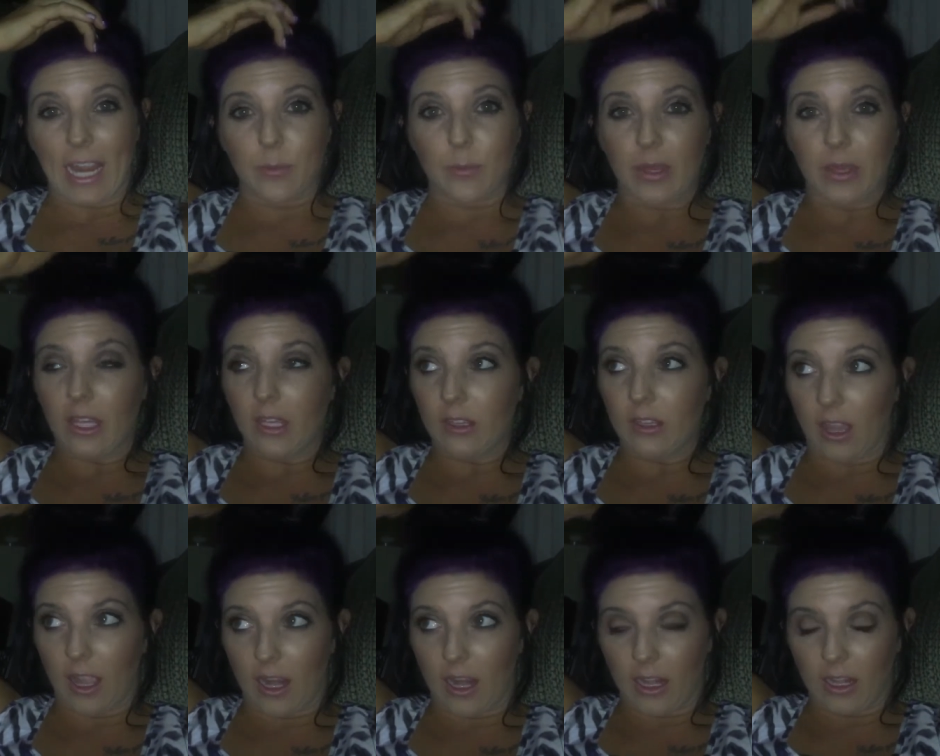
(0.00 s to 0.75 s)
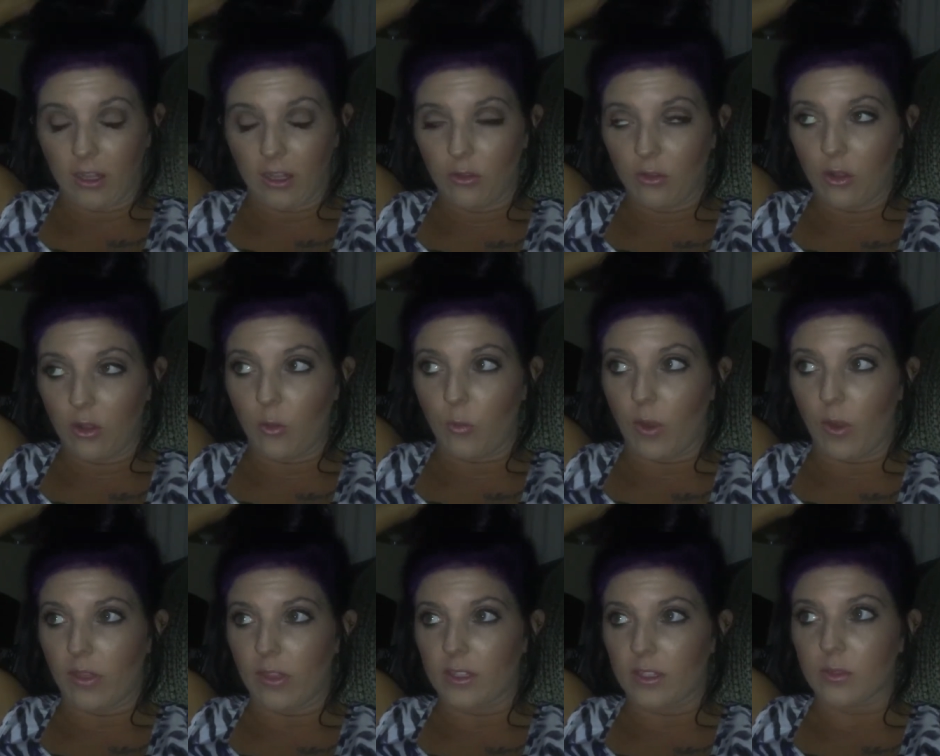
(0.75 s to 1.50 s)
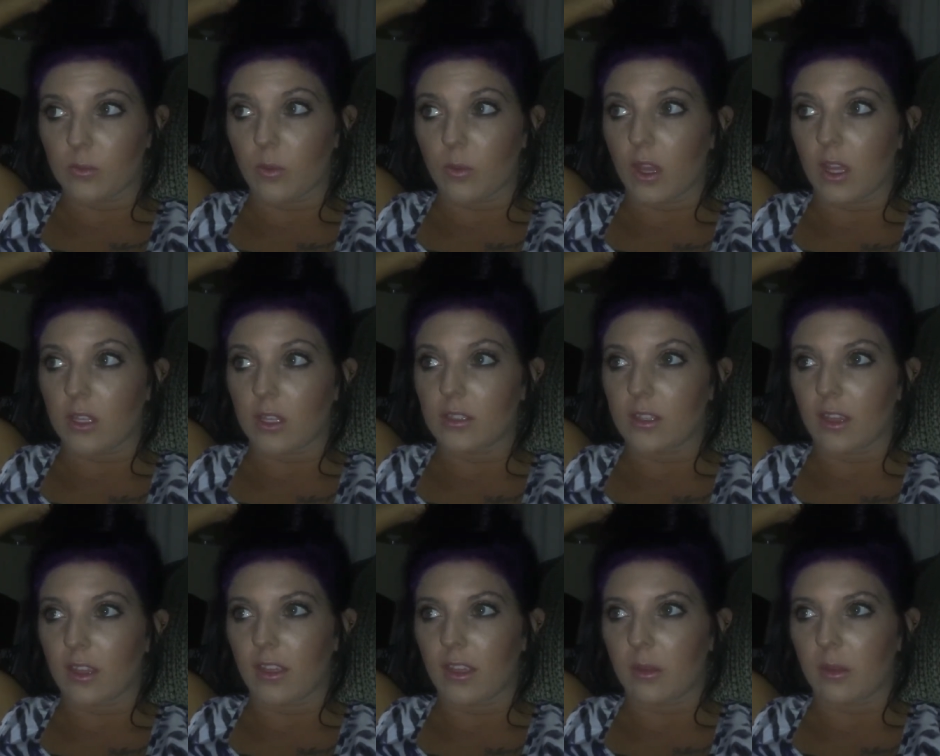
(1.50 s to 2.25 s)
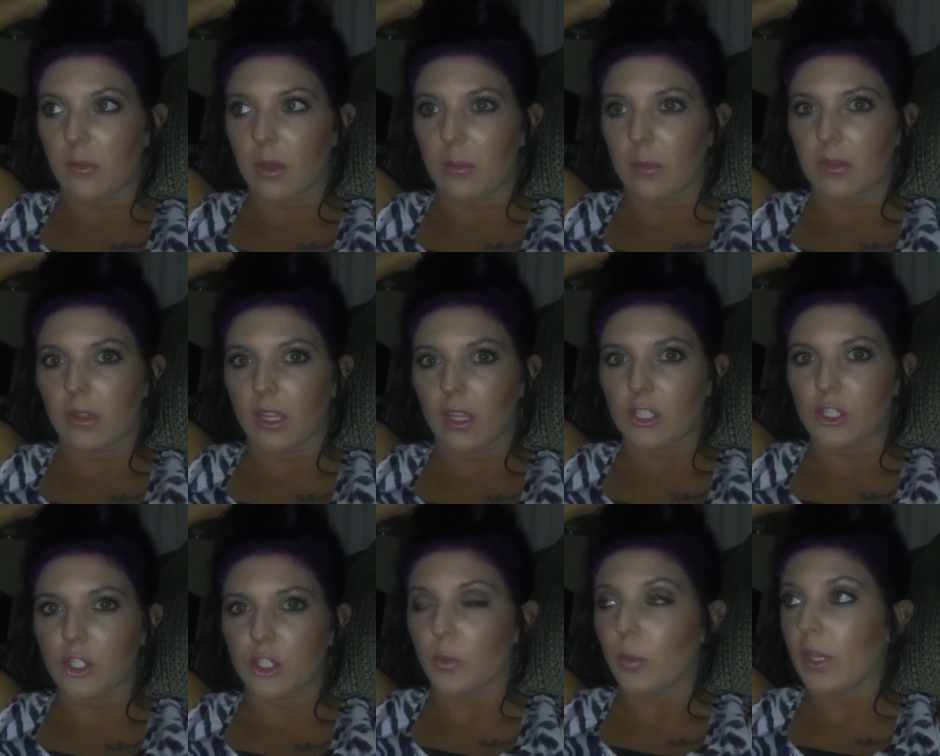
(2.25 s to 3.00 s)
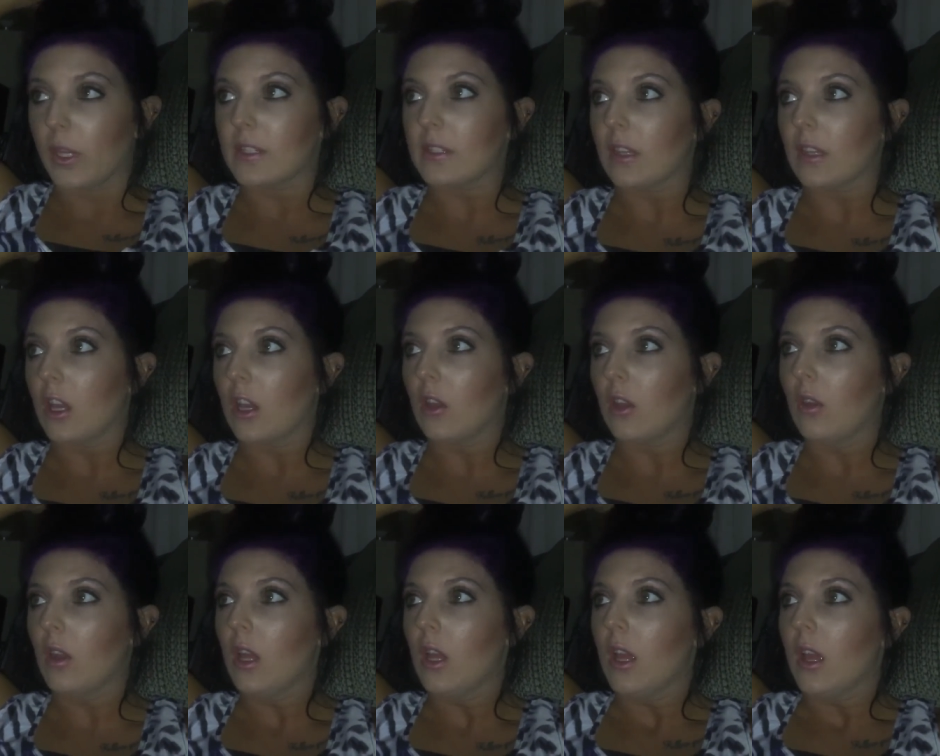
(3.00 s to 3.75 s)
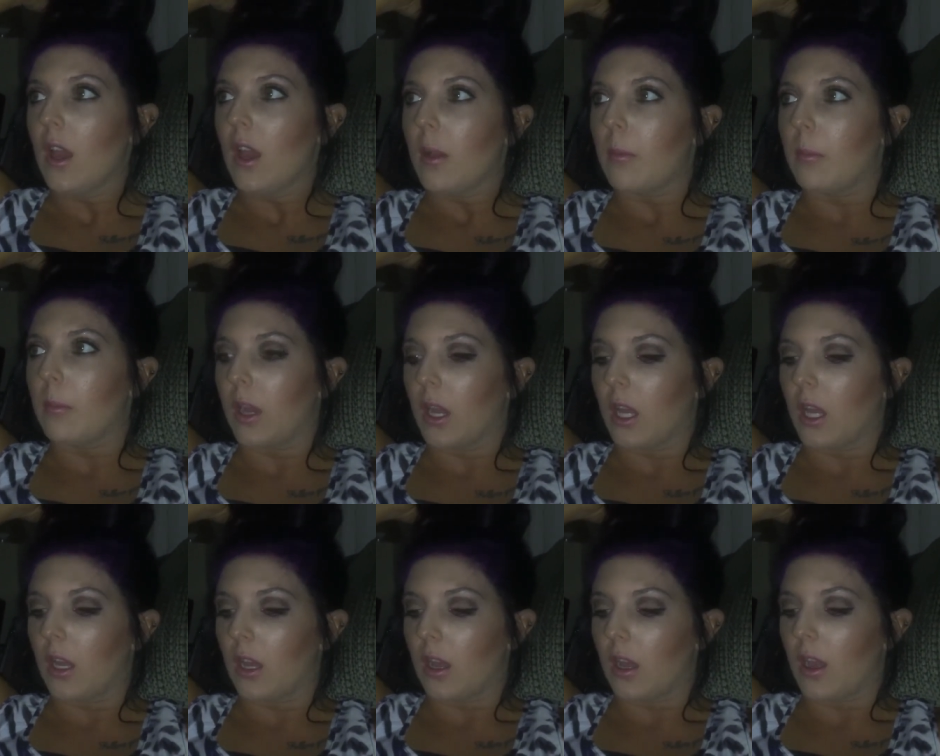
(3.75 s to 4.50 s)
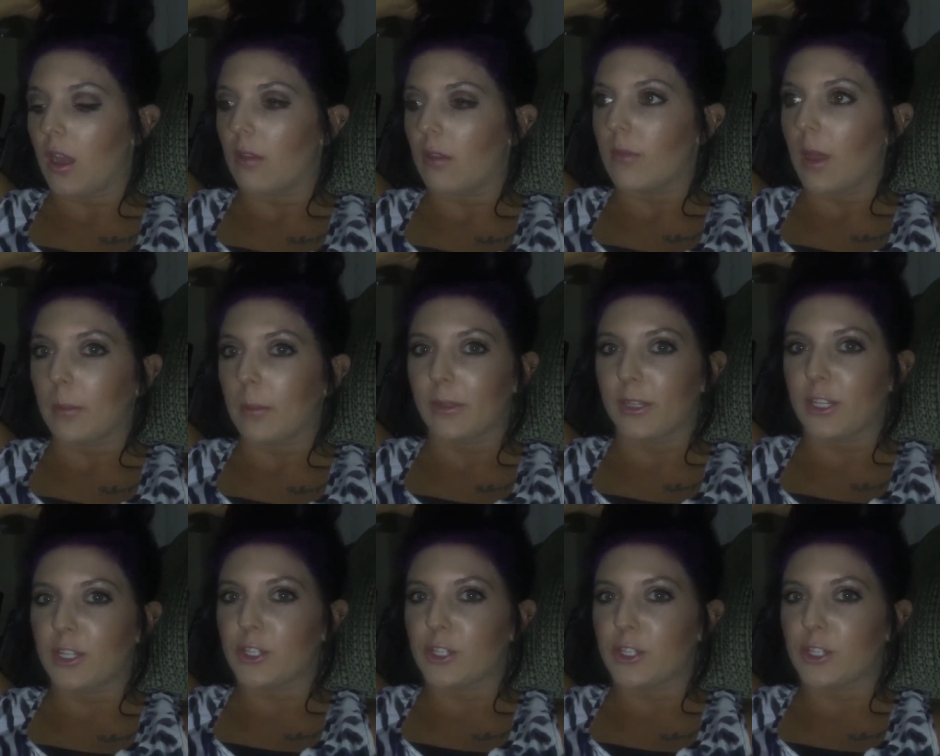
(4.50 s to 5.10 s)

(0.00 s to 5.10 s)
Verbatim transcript: taping, and I don't know when this was, I think maybe like two weeks ago, but um, I'm